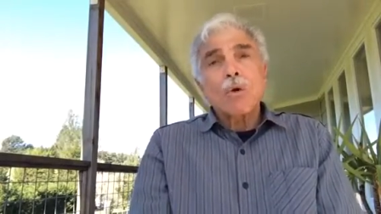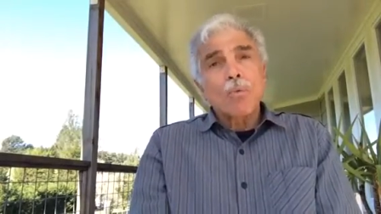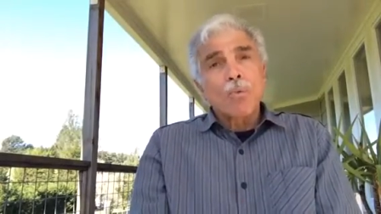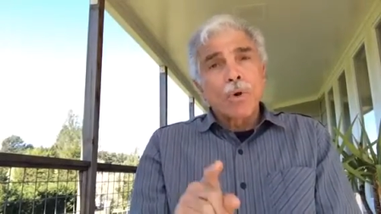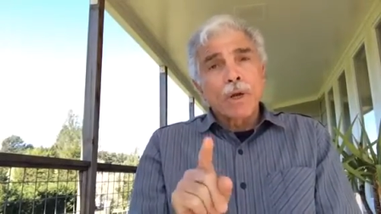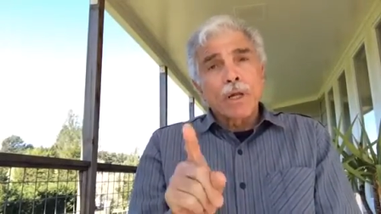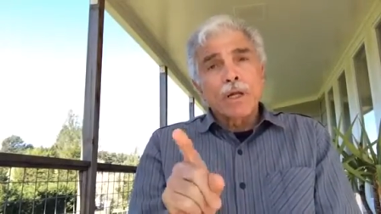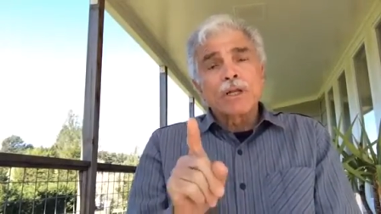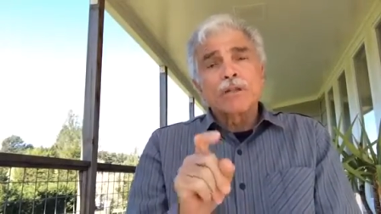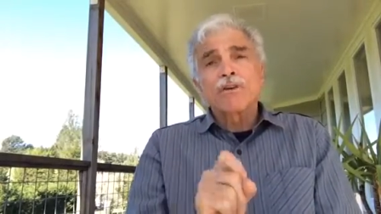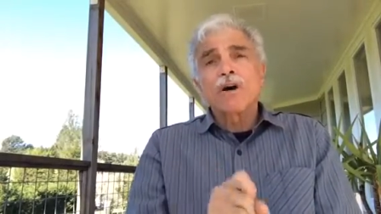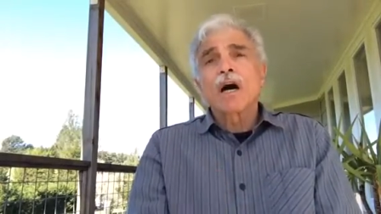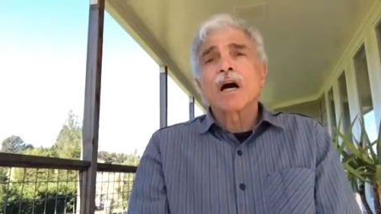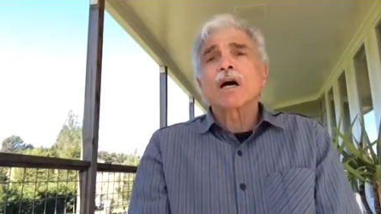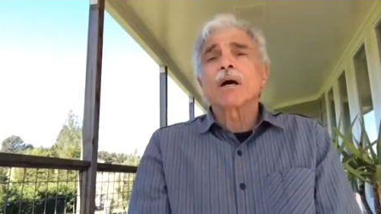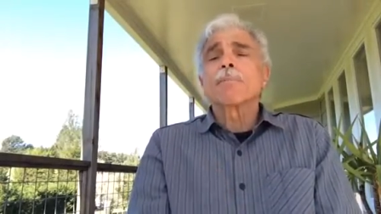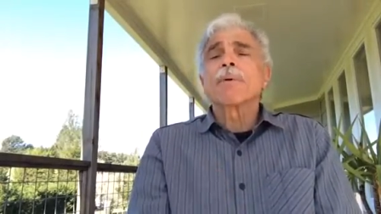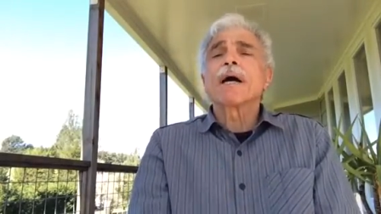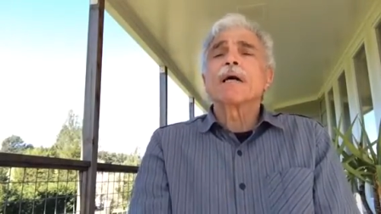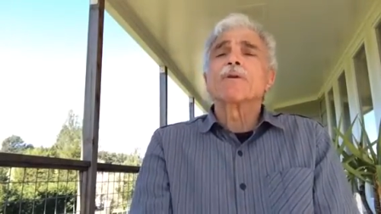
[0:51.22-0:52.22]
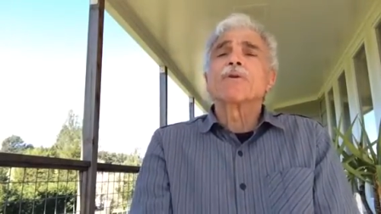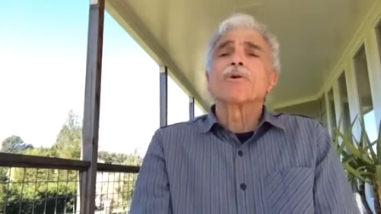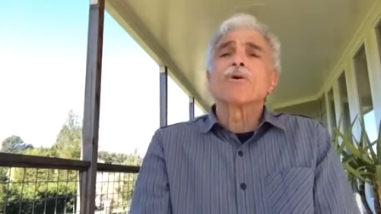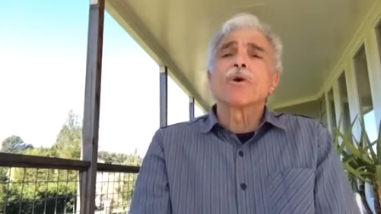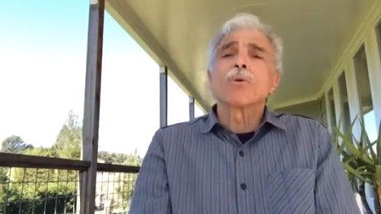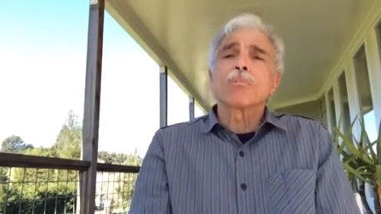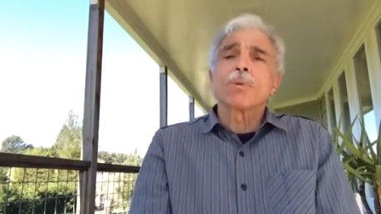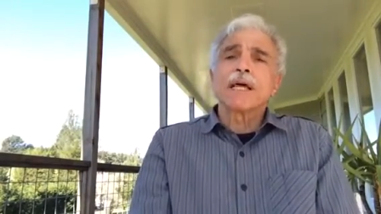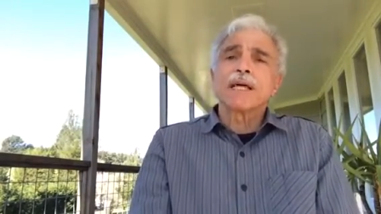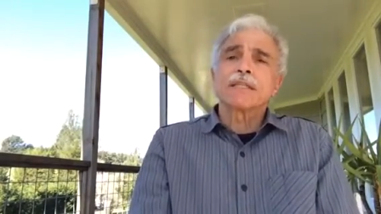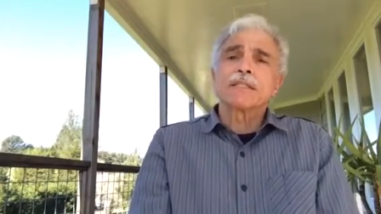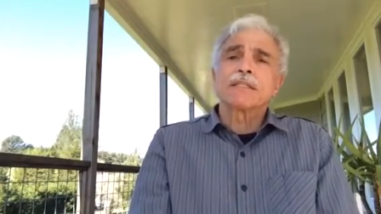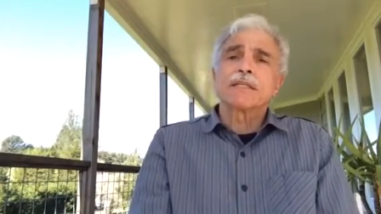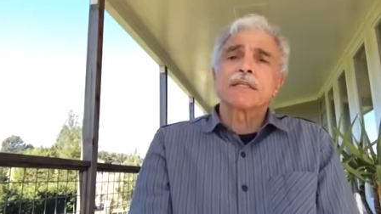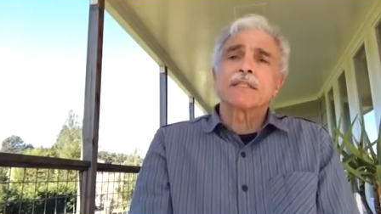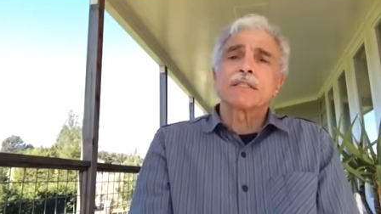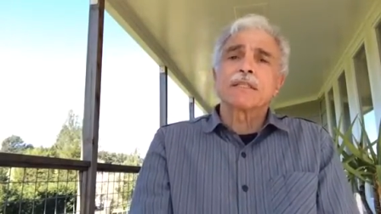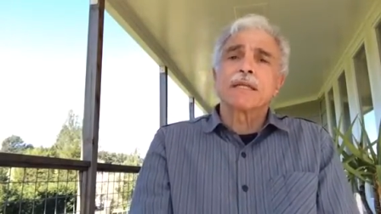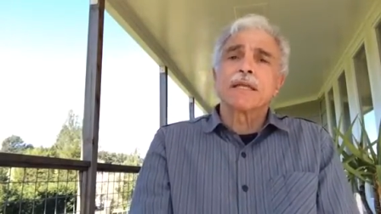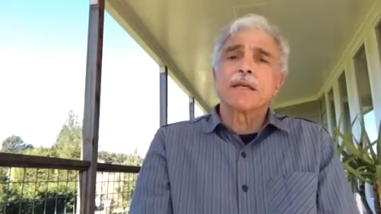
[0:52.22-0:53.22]
we're going to talk about
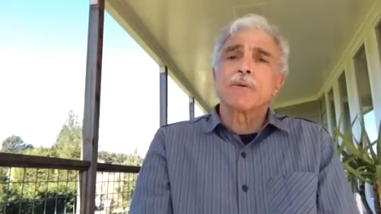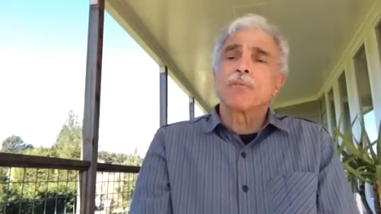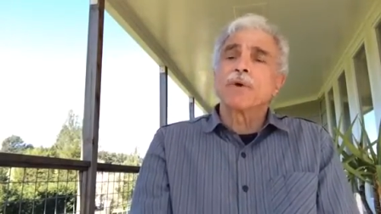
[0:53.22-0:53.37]
neuroplasticity.